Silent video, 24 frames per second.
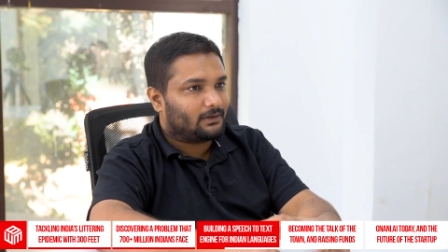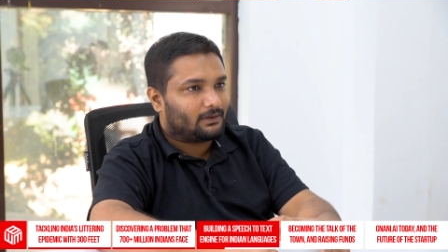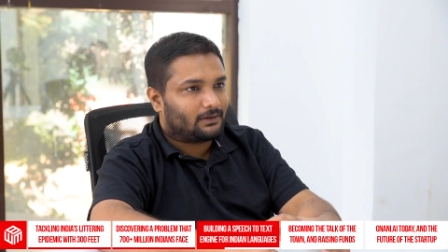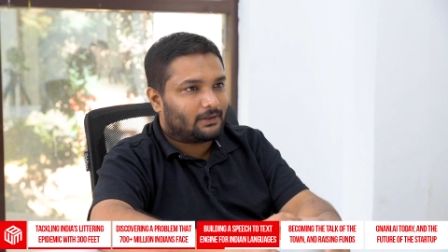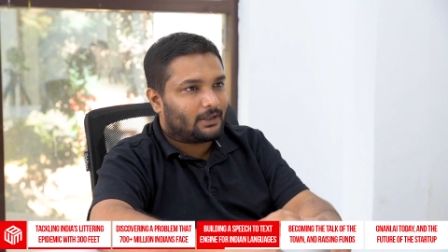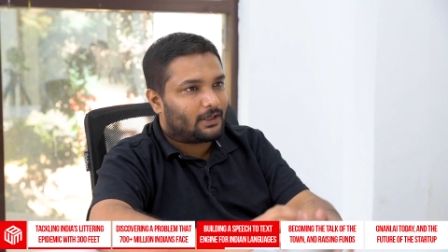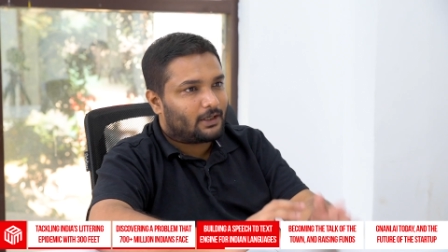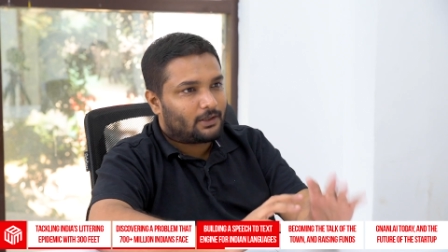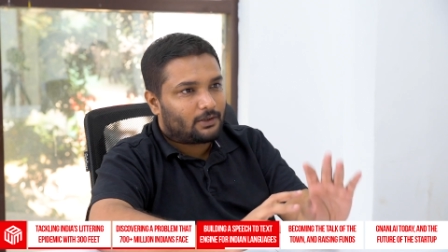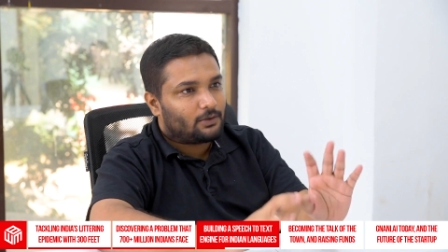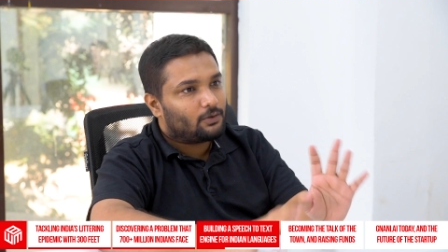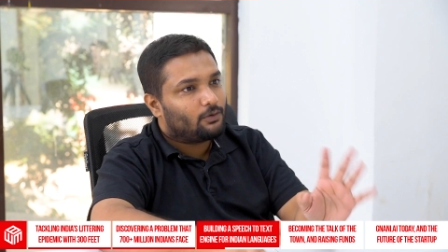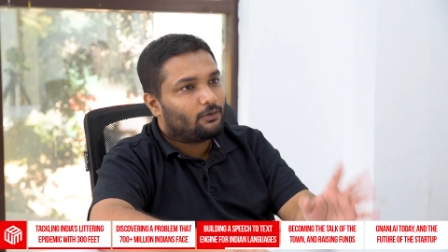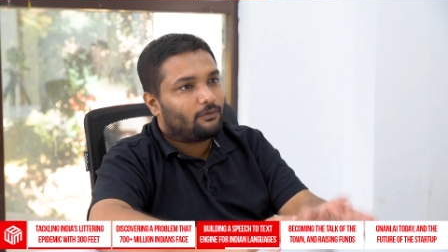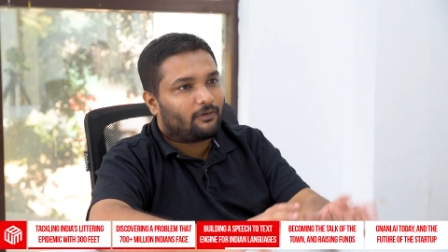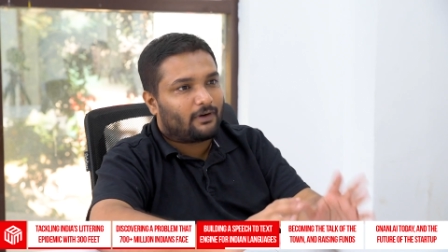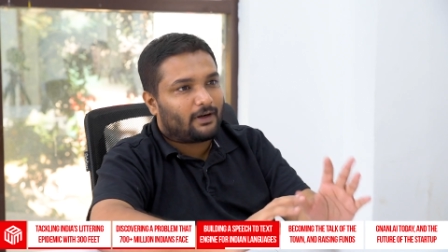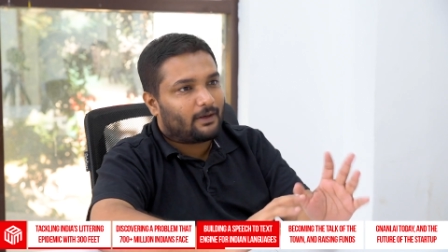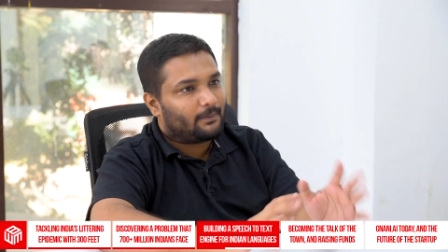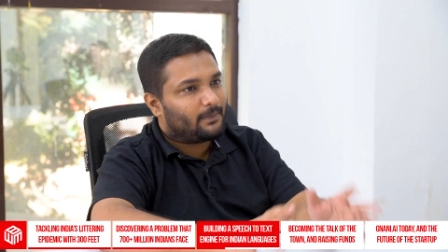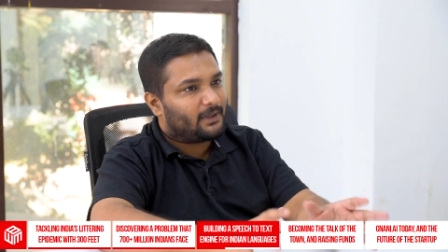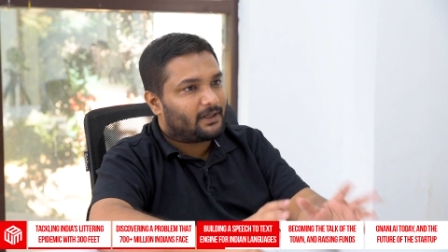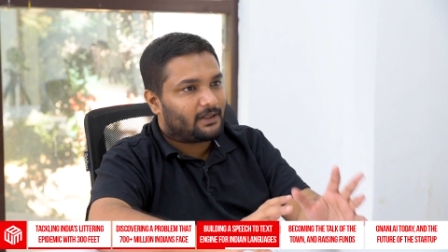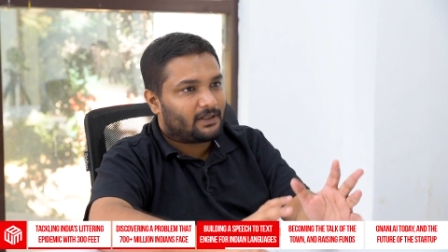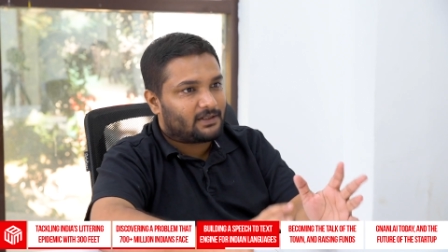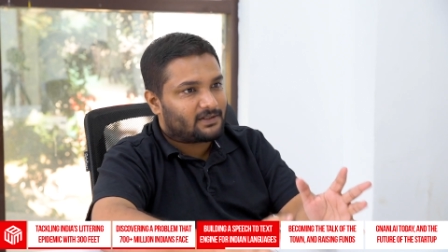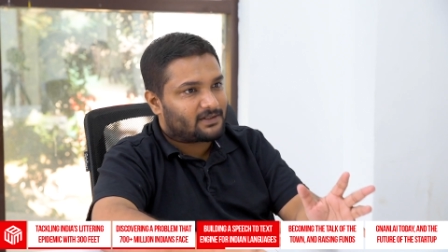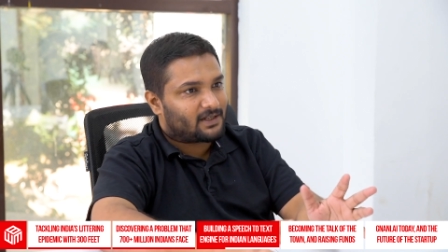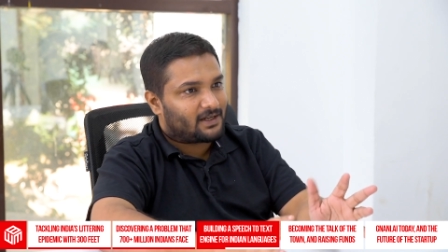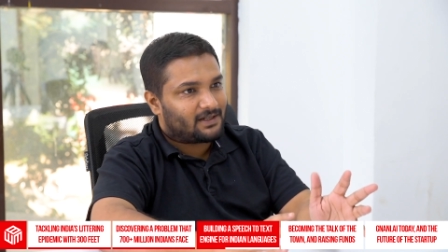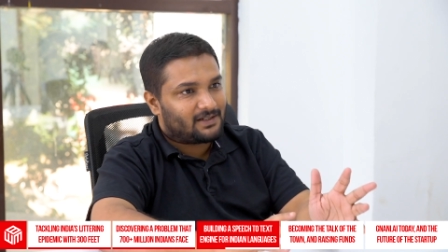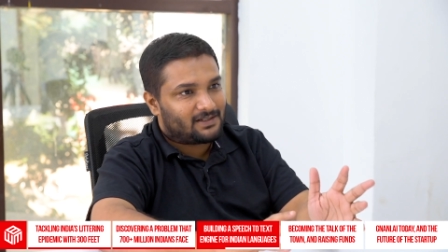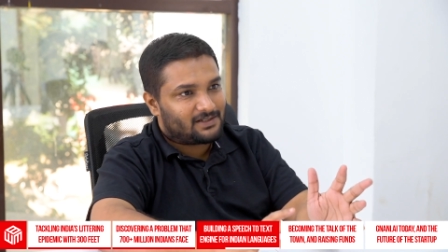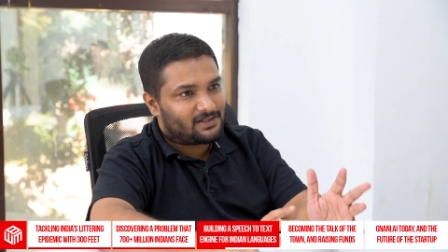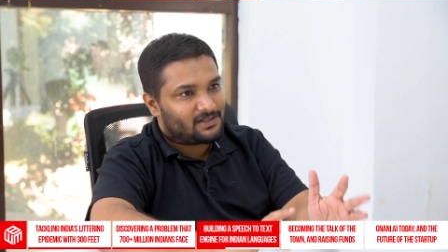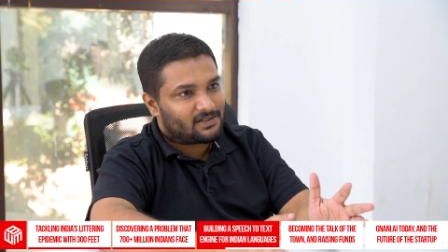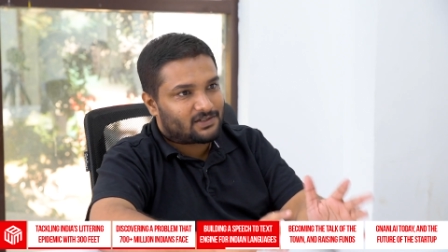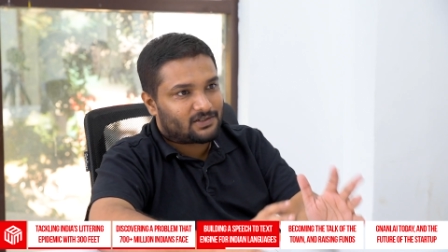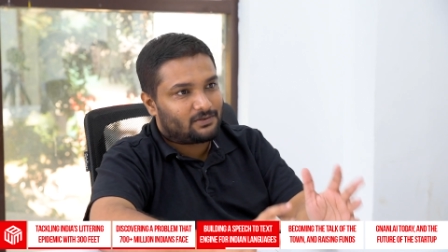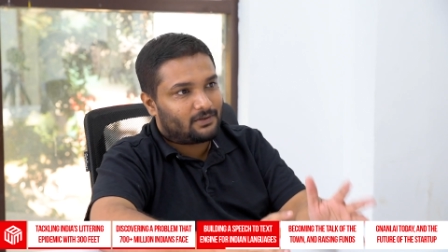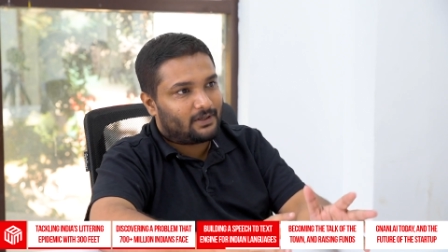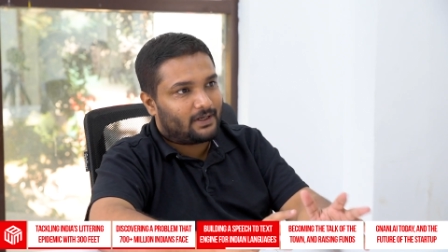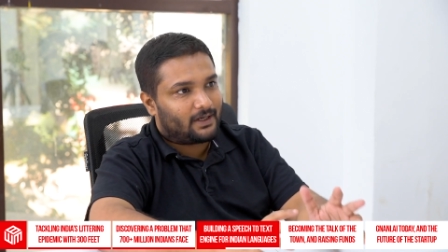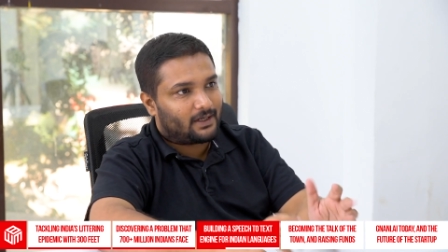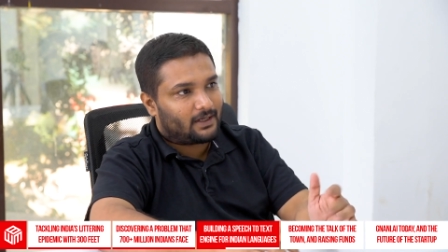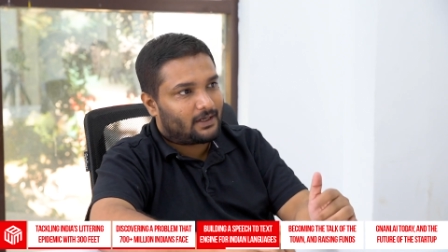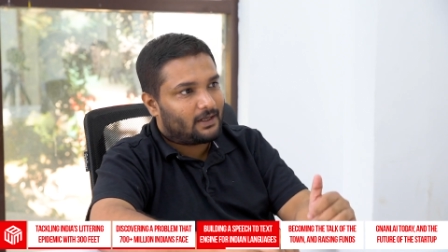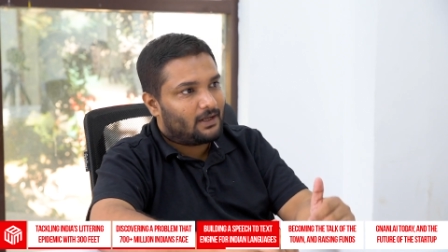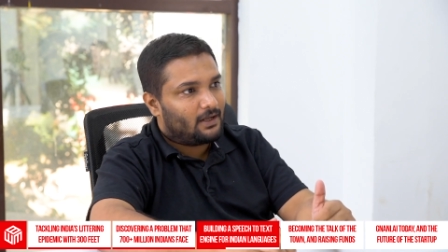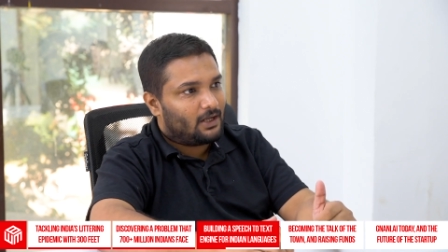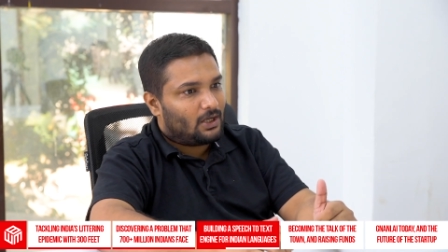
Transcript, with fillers: there are two fundamental challenges to it.